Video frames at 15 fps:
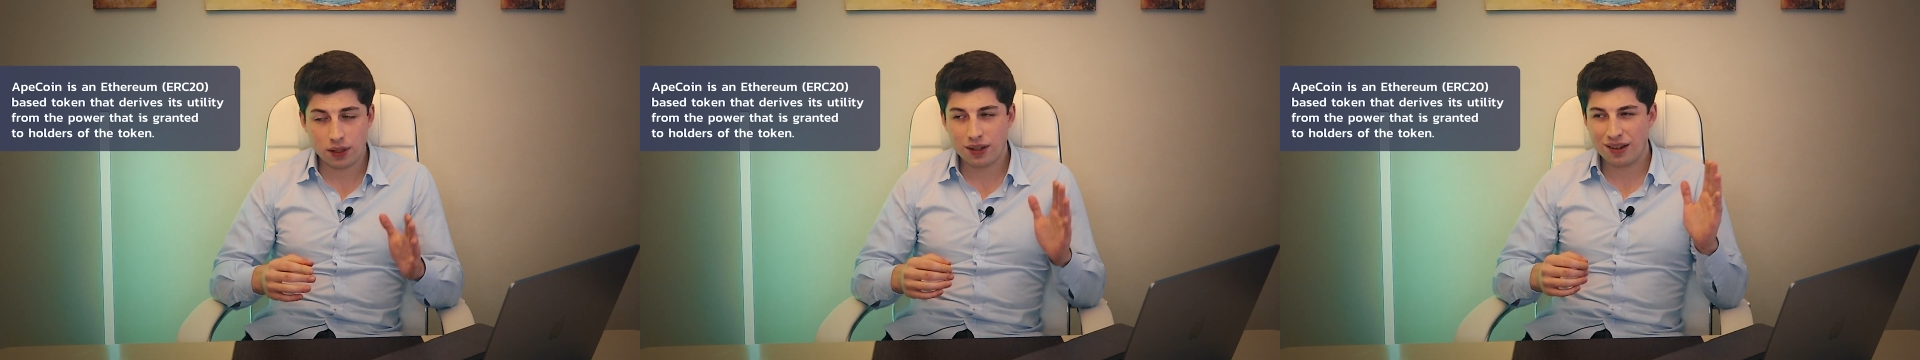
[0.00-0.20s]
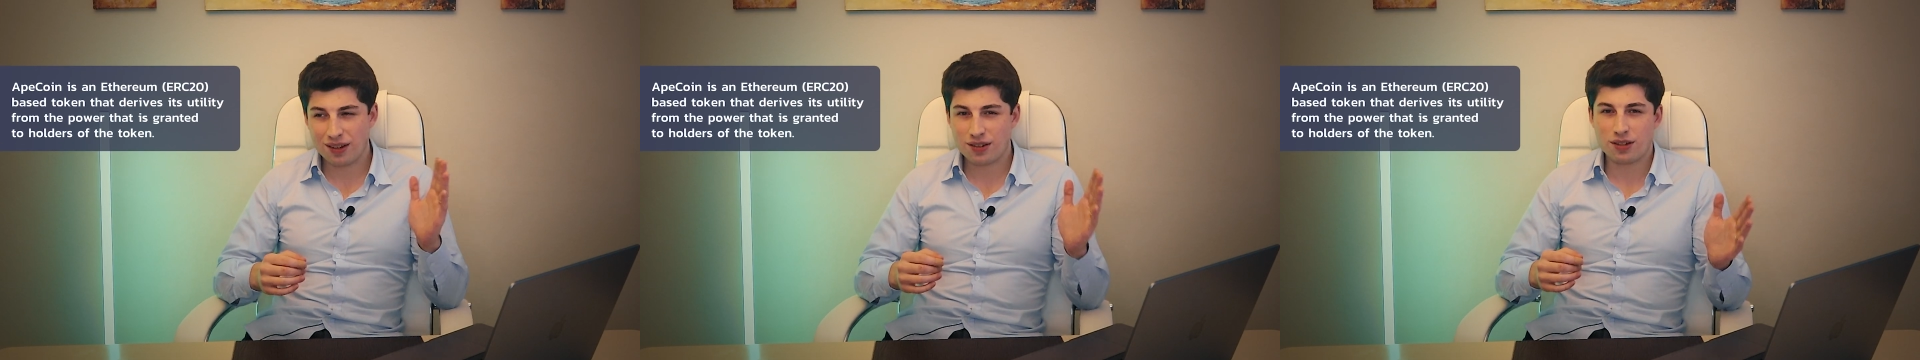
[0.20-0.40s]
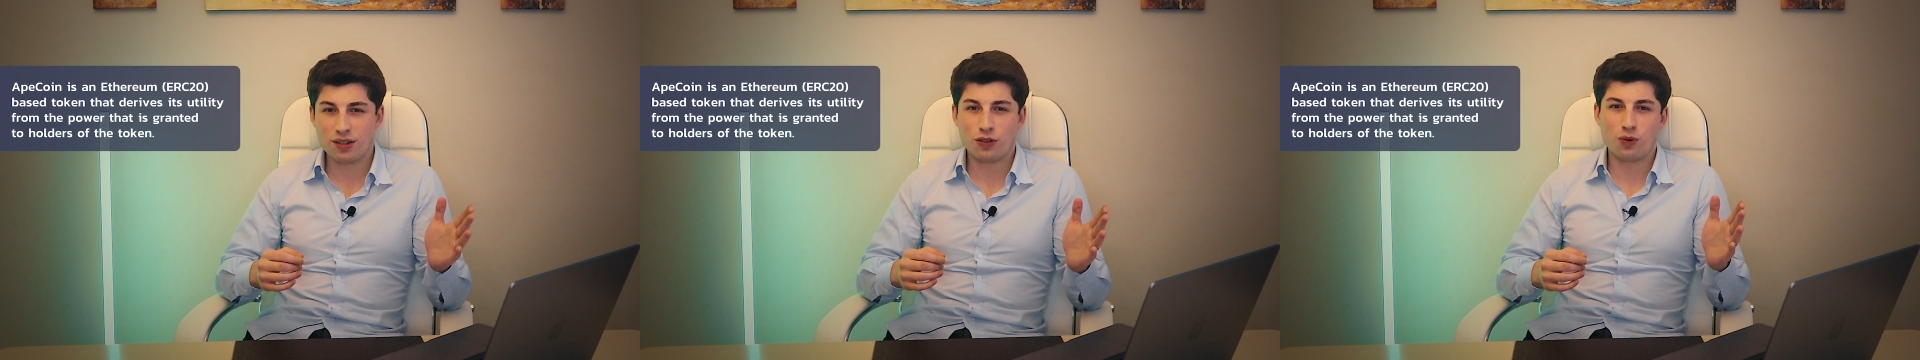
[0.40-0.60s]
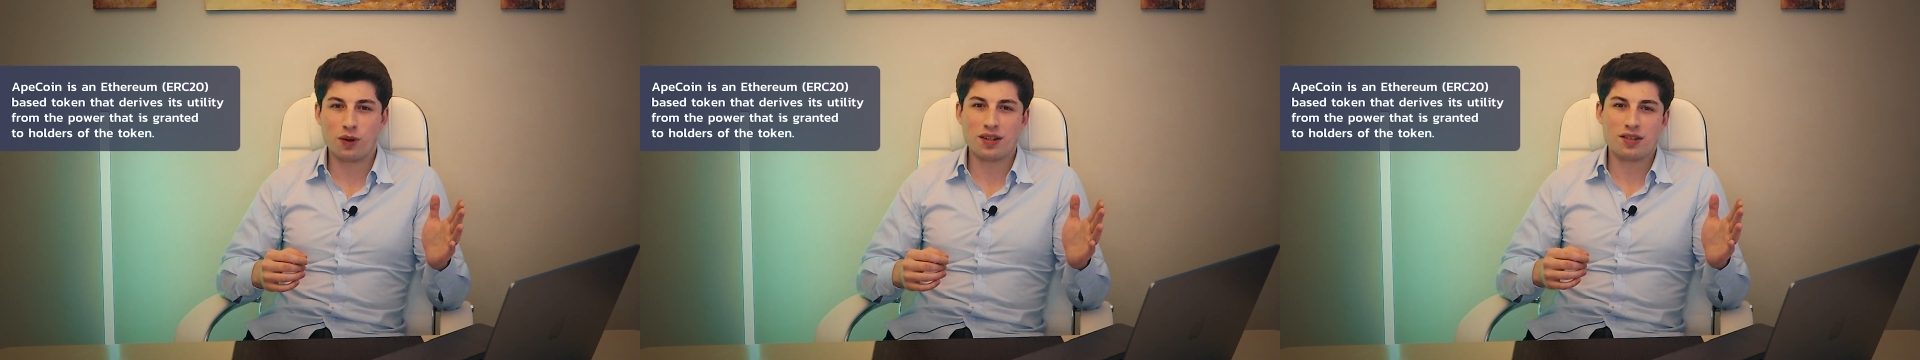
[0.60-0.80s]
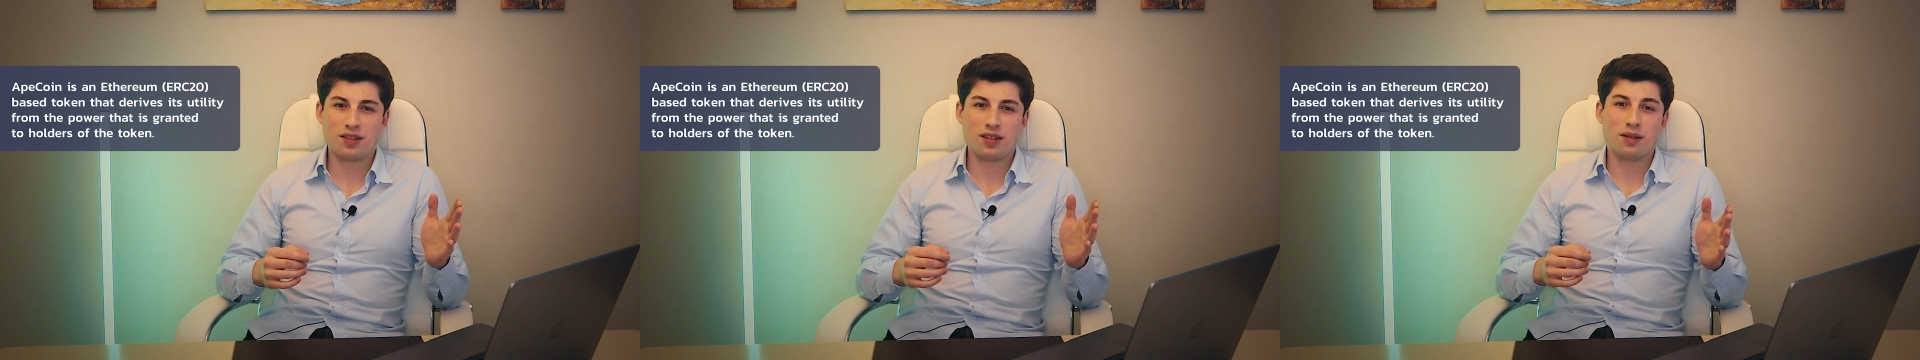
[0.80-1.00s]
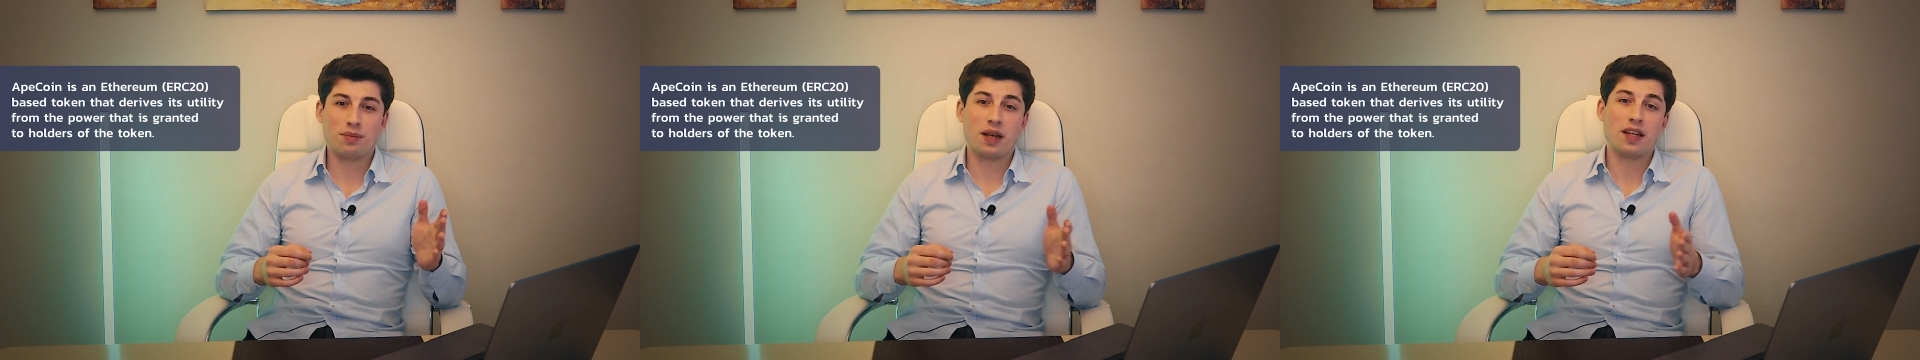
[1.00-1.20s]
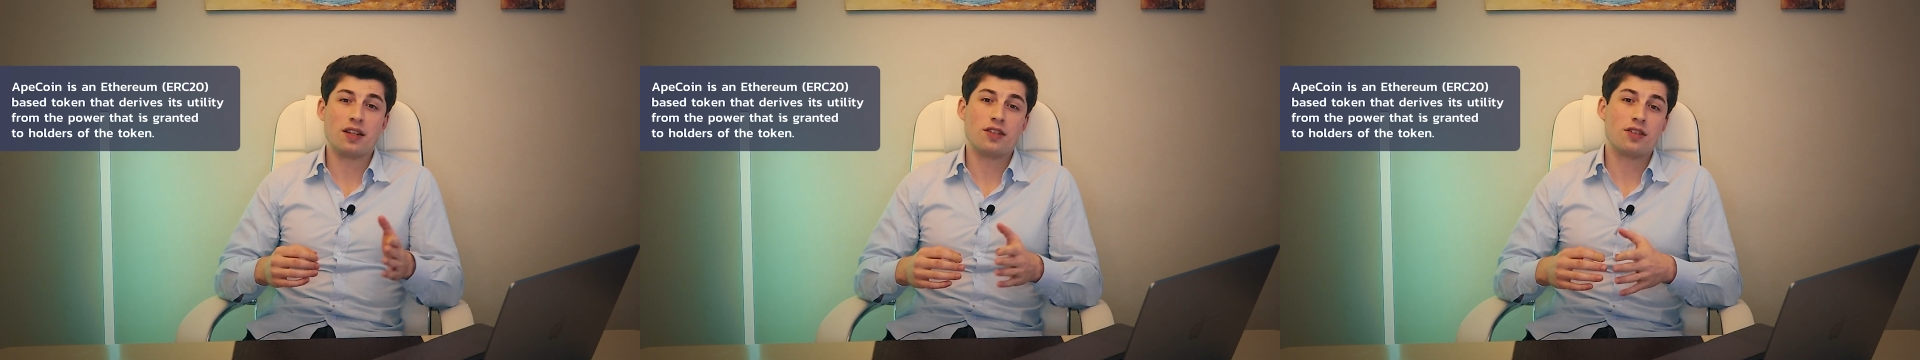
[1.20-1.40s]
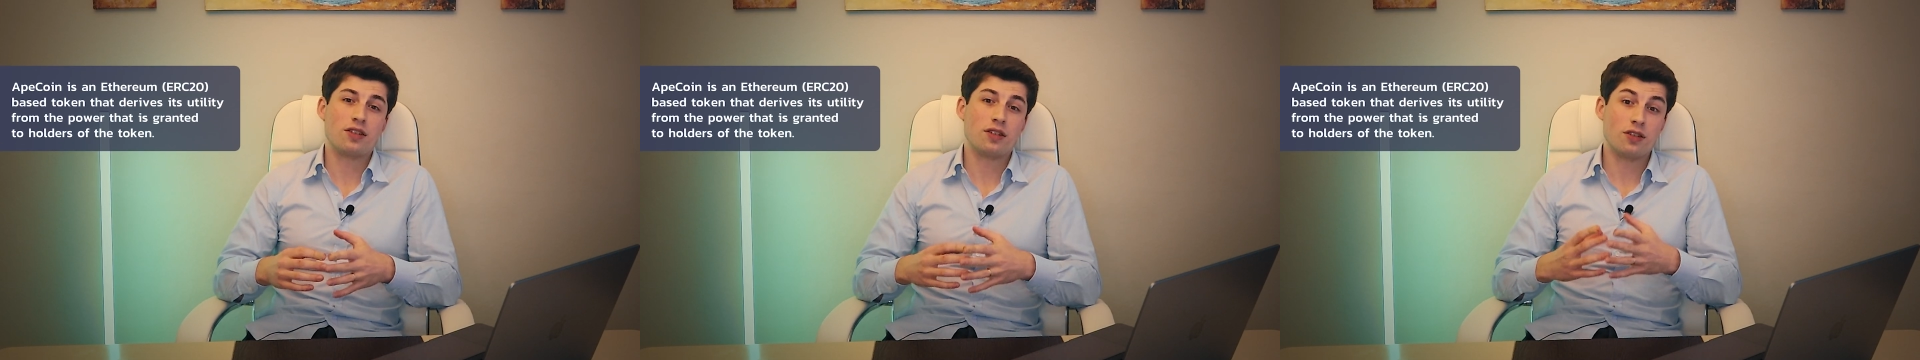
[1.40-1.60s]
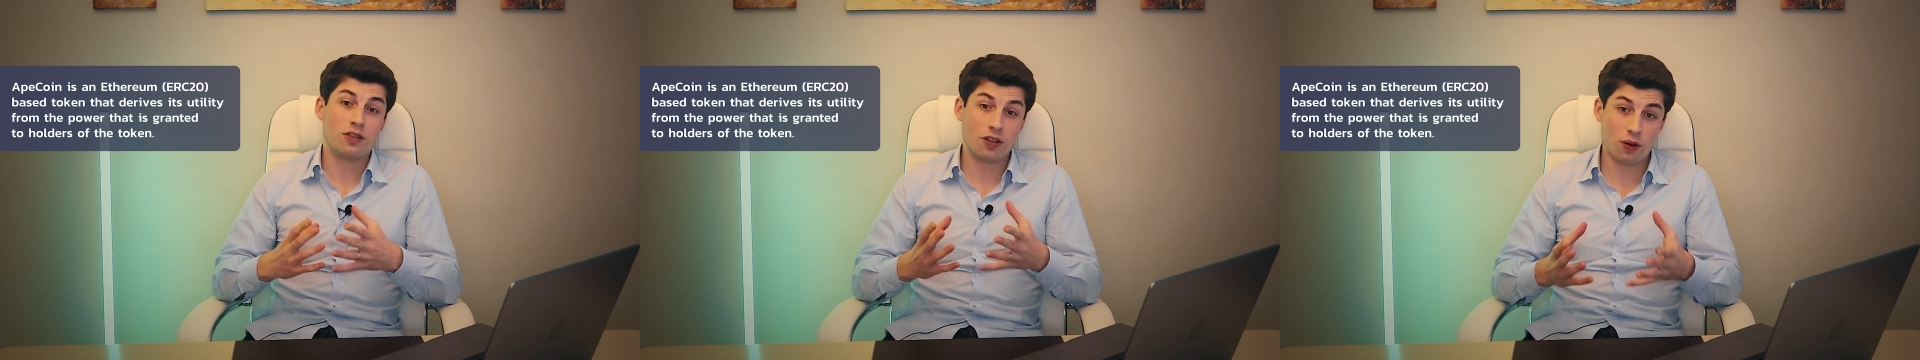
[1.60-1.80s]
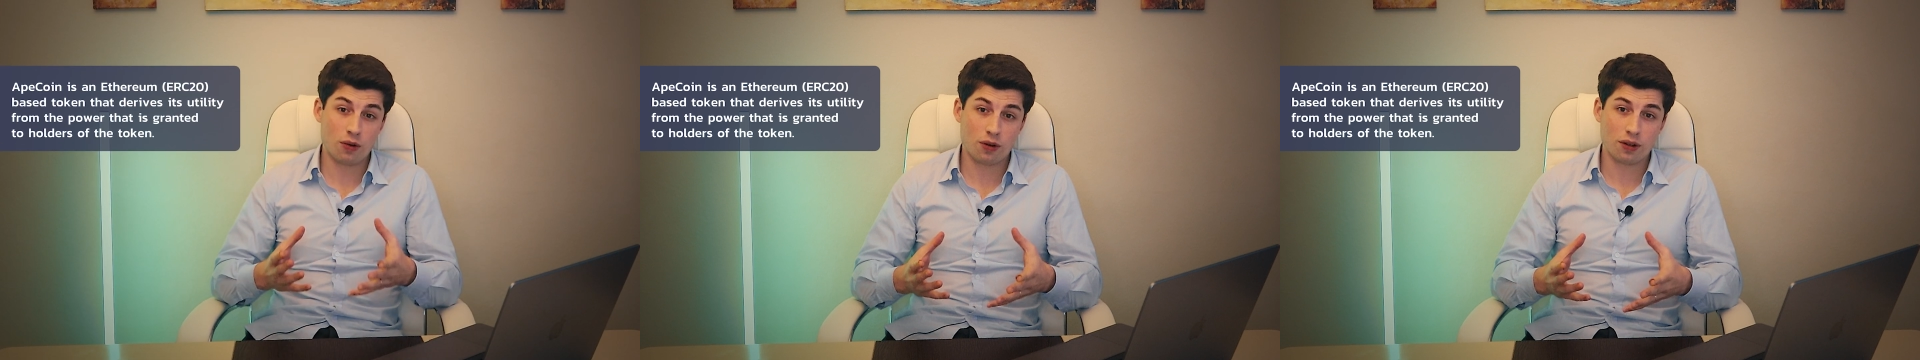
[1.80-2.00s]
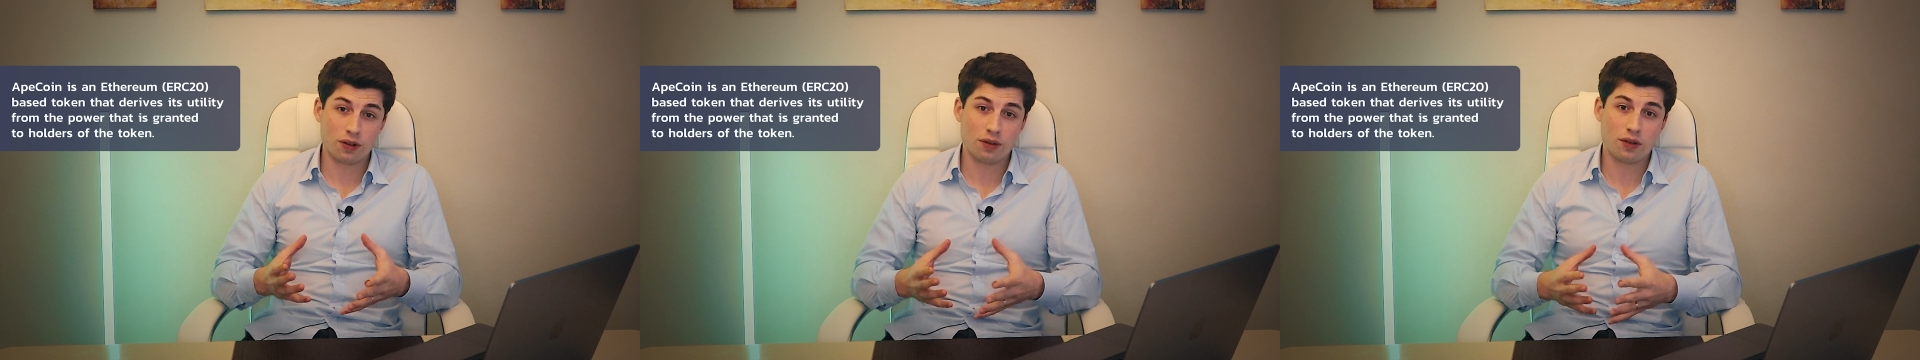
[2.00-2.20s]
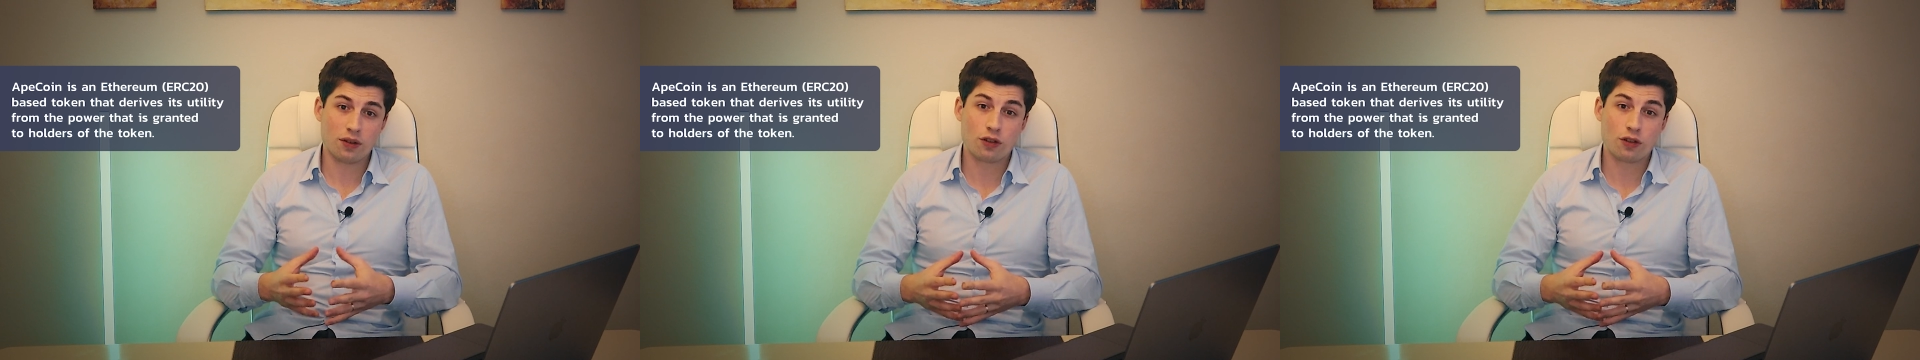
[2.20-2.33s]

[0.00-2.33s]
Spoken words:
ERC20 based token